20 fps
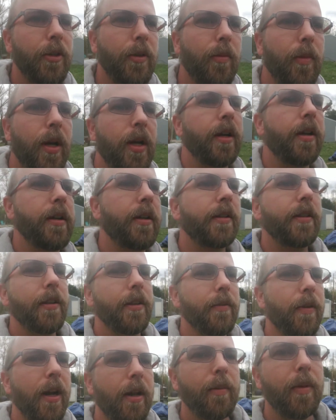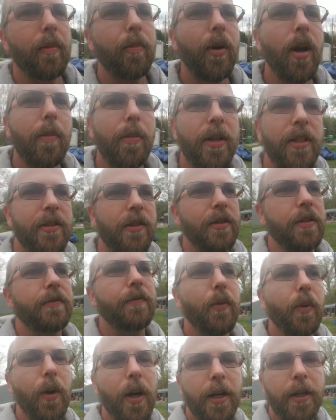of my around my property, it's only
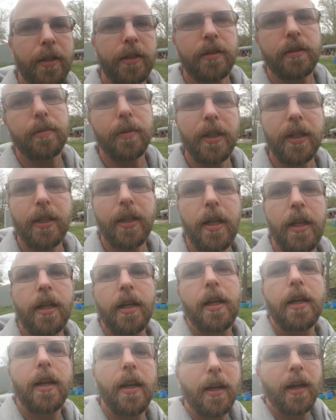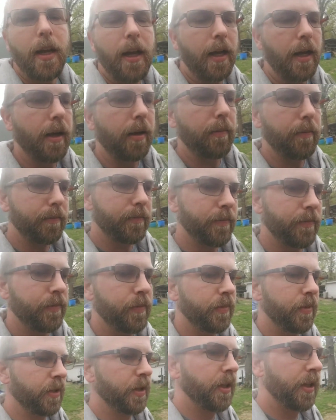four acres, but um,
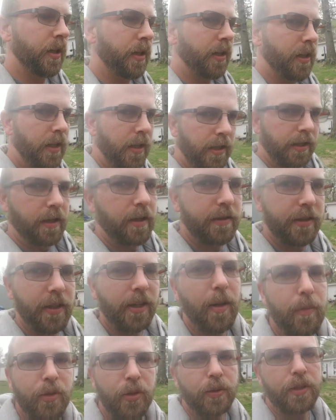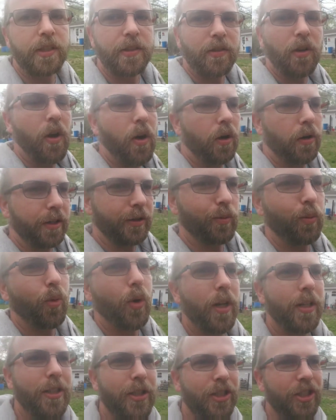considering I'm doing this all in
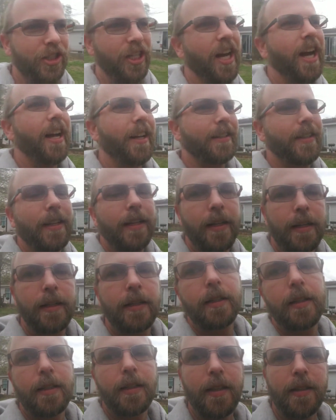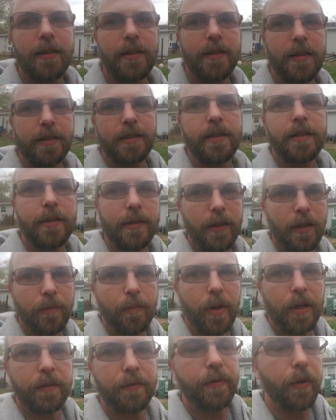one shot, because this is on
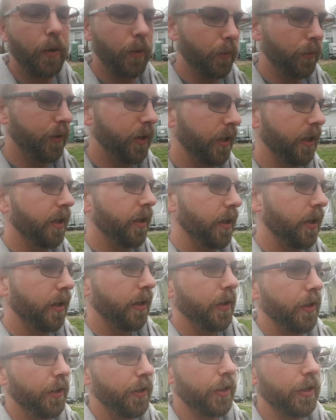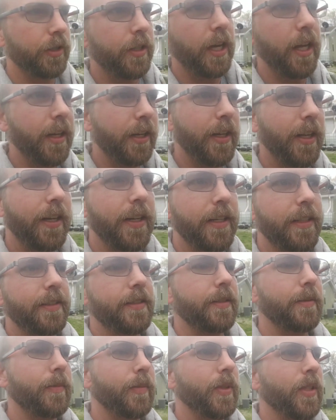my phone, you're kind of going to get
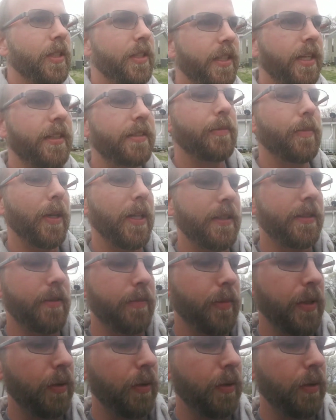some dead space of me